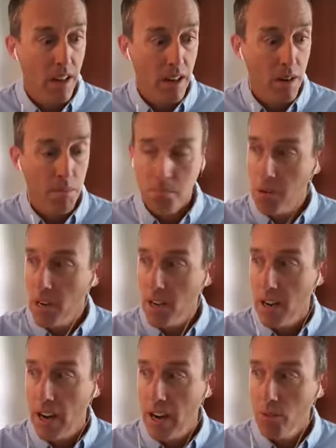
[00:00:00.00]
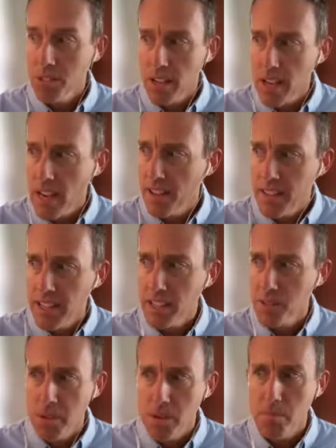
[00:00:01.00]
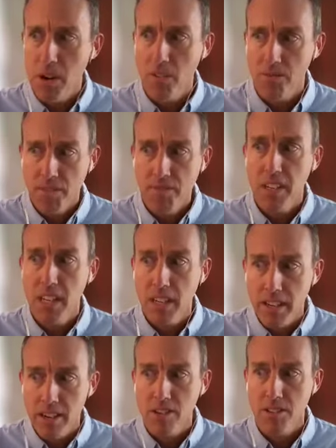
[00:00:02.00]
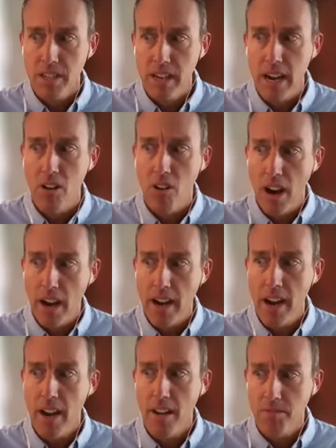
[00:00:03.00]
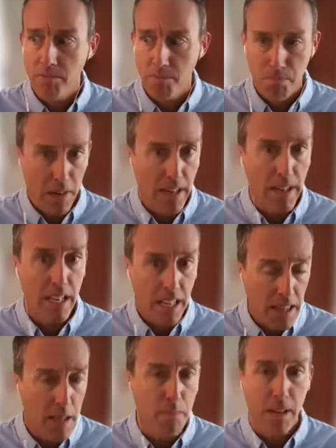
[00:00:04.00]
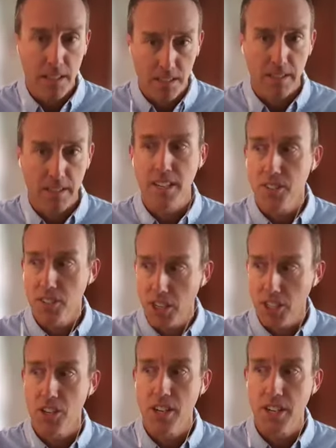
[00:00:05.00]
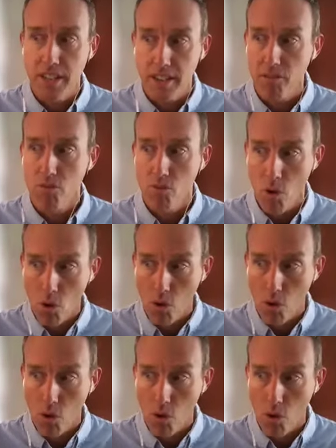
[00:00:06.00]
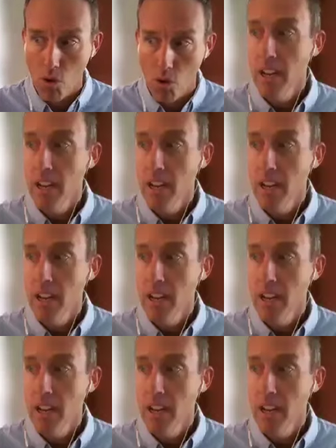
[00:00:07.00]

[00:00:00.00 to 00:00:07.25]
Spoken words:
But I would say I think it's been about 15 years now. I have been in the pesticide section in different roles.